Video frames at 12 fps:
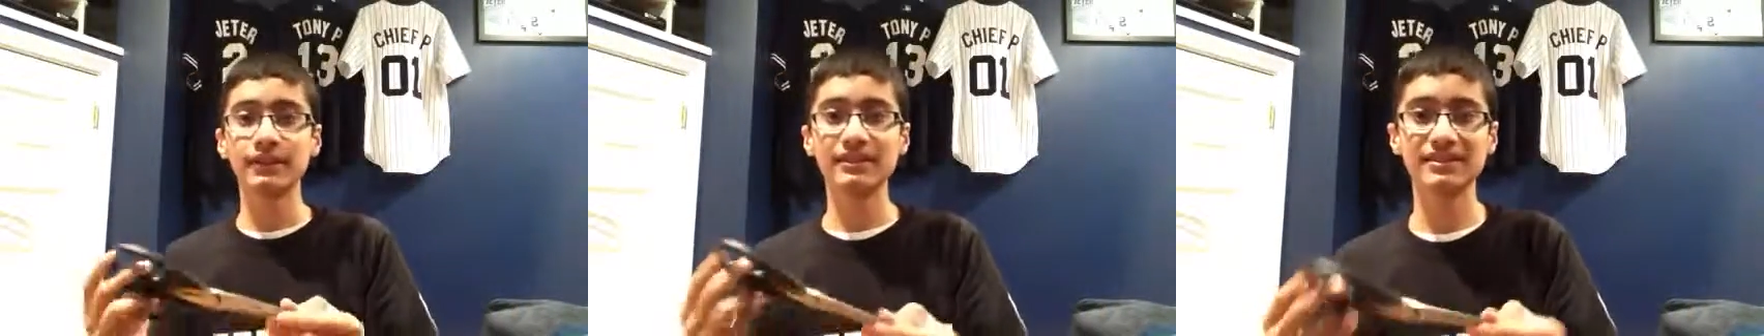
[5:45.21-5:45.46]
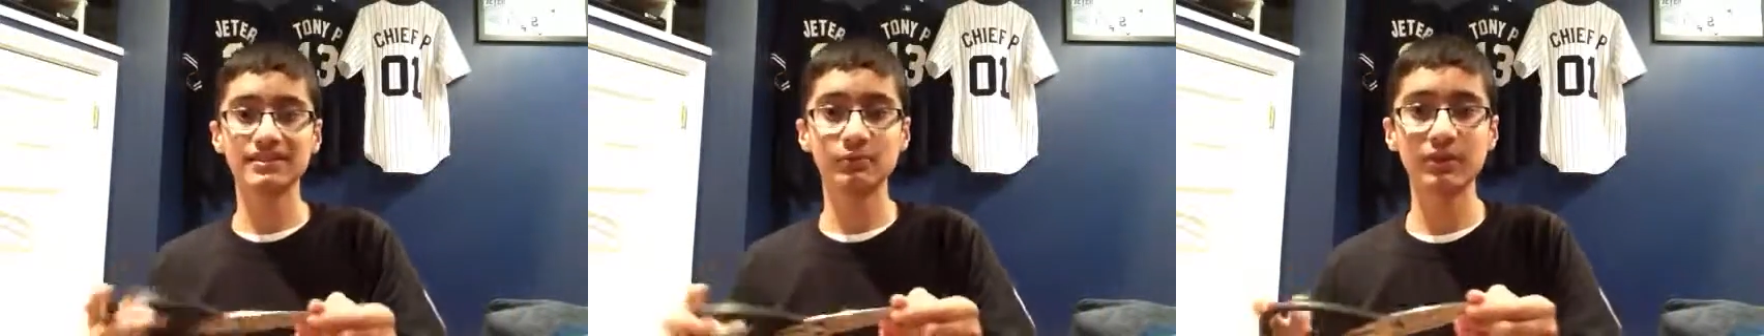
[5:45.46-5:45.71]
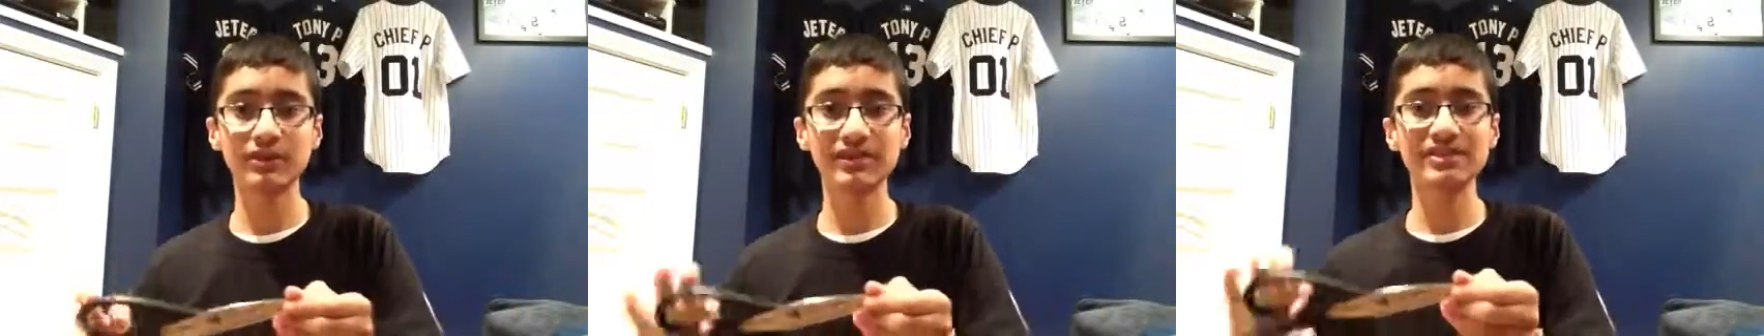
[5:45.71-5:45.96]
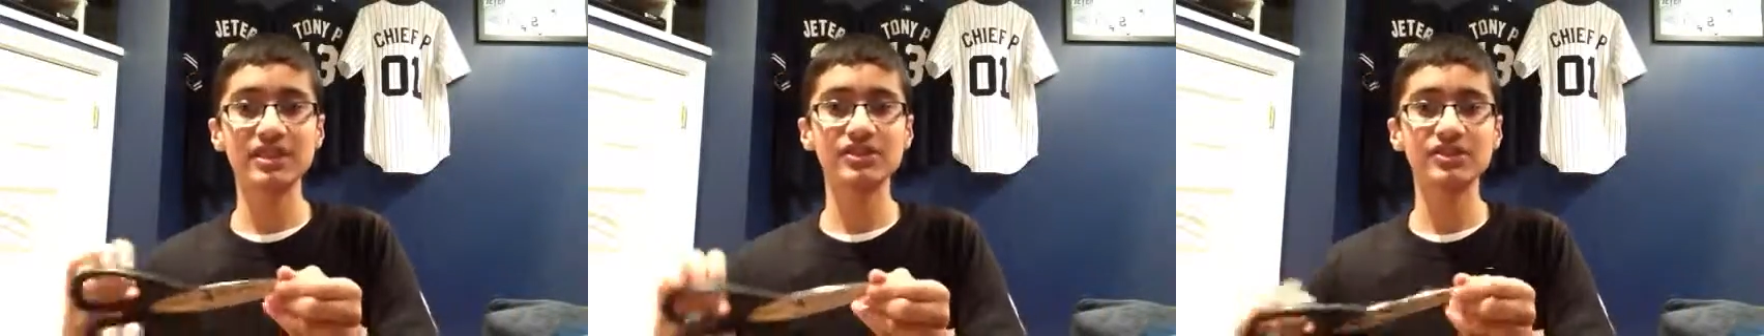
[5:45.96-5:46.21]
This one of
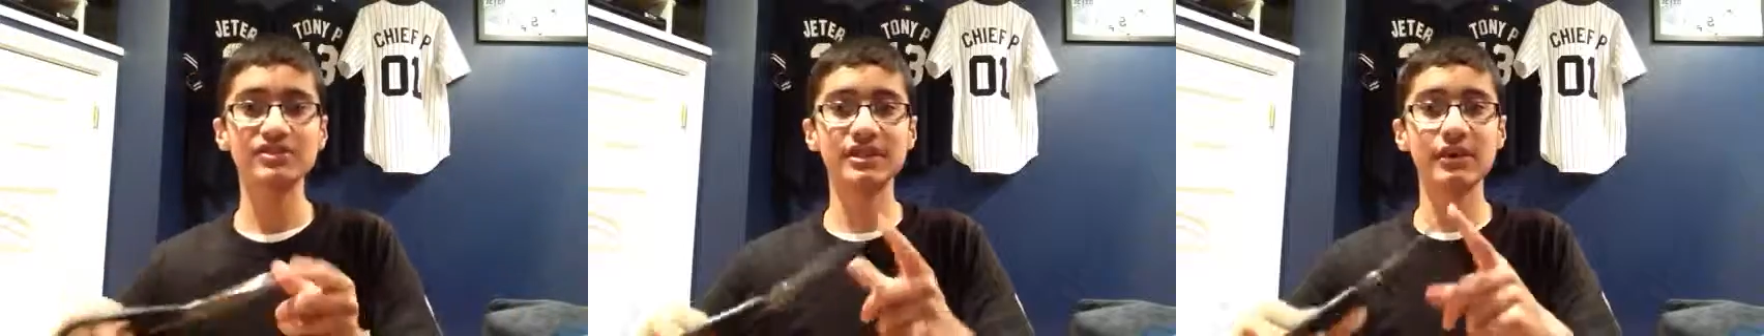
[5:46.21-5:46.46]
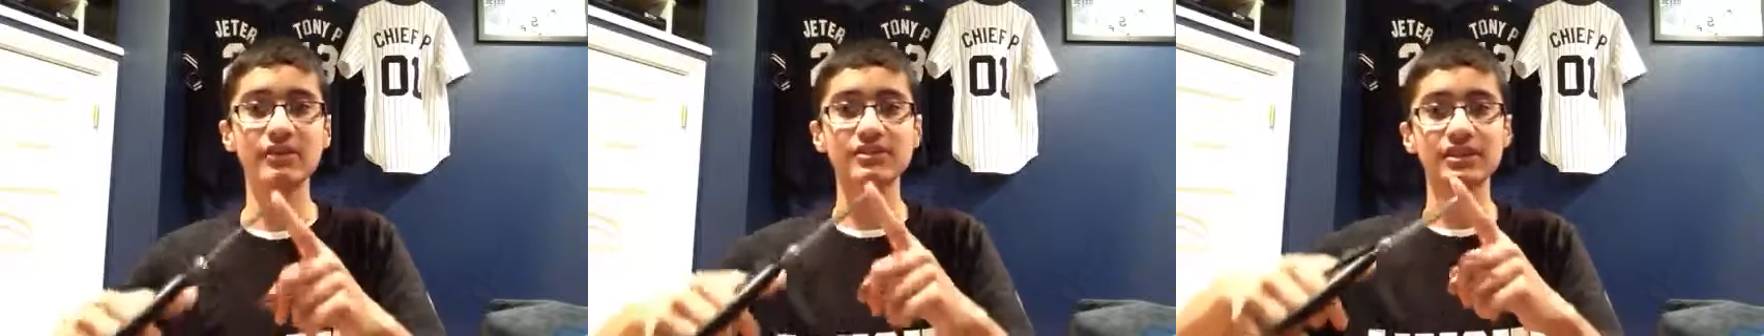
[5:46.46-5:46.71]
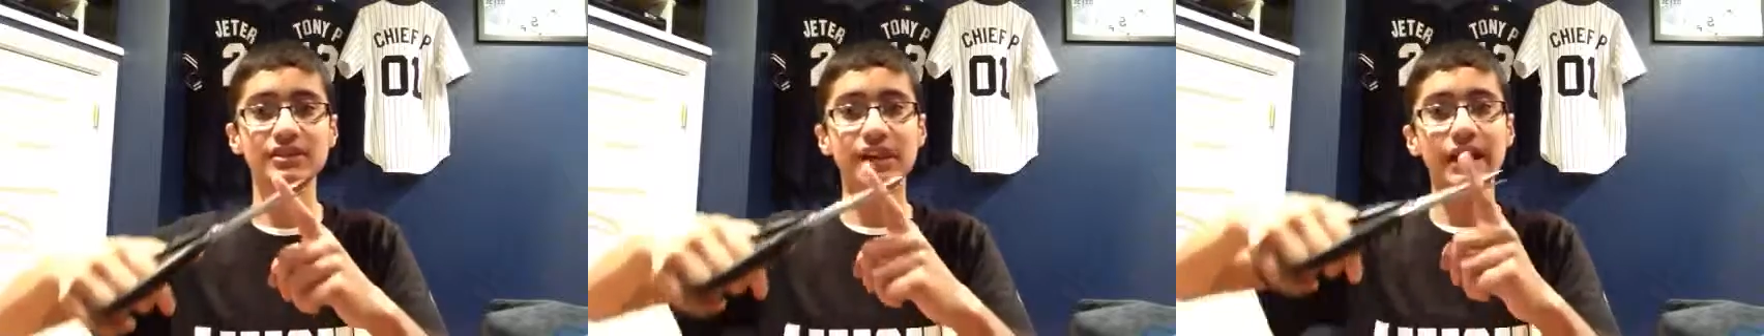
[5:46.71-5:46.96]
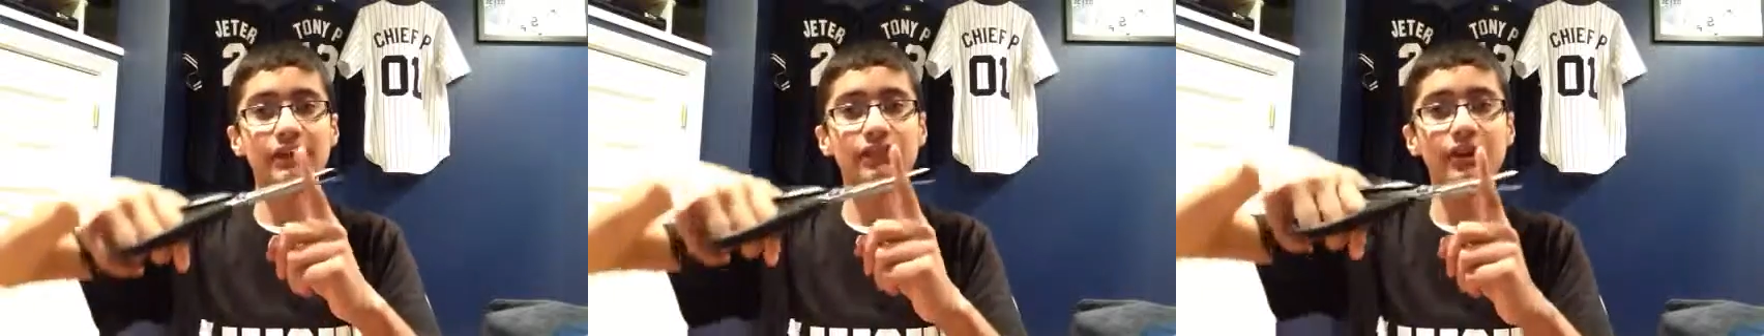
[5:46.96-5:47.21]
the scissors that was like
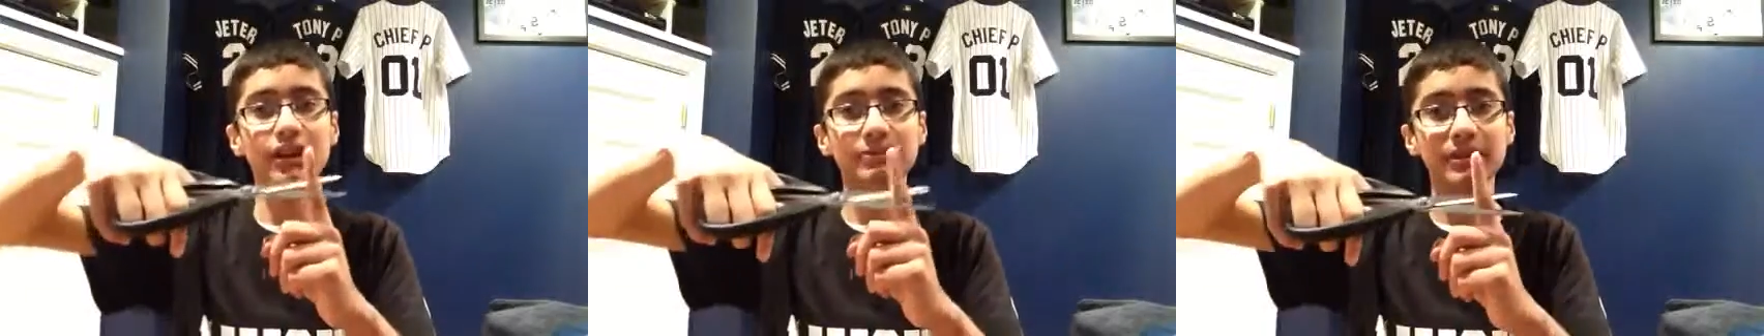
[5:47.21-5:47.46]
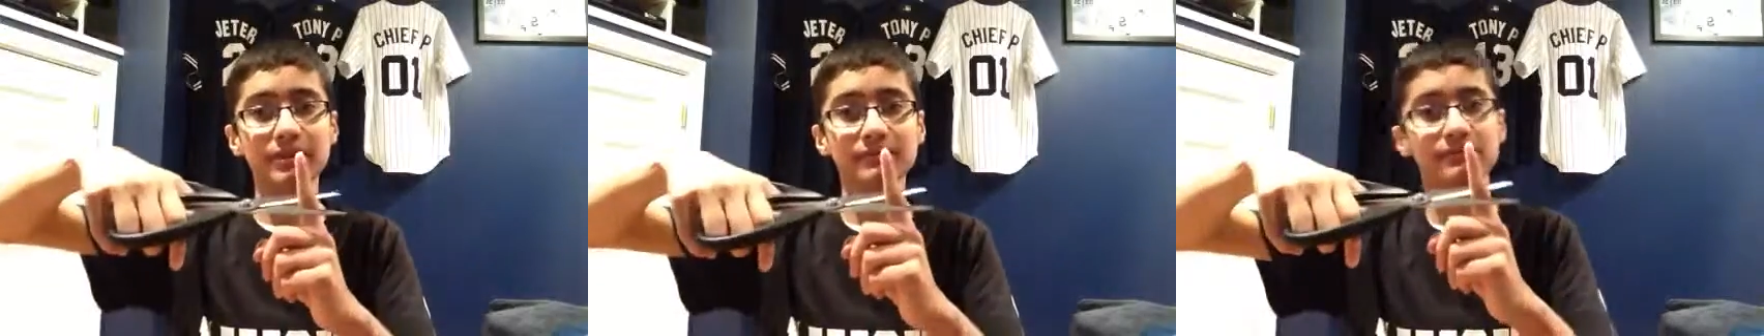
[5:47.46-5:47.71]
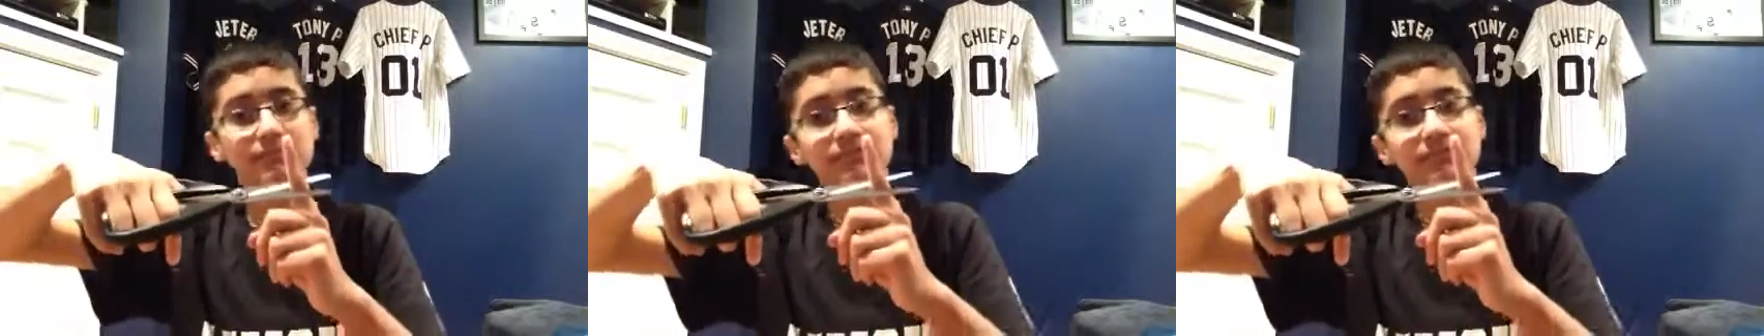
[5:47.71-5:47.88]
kind of on my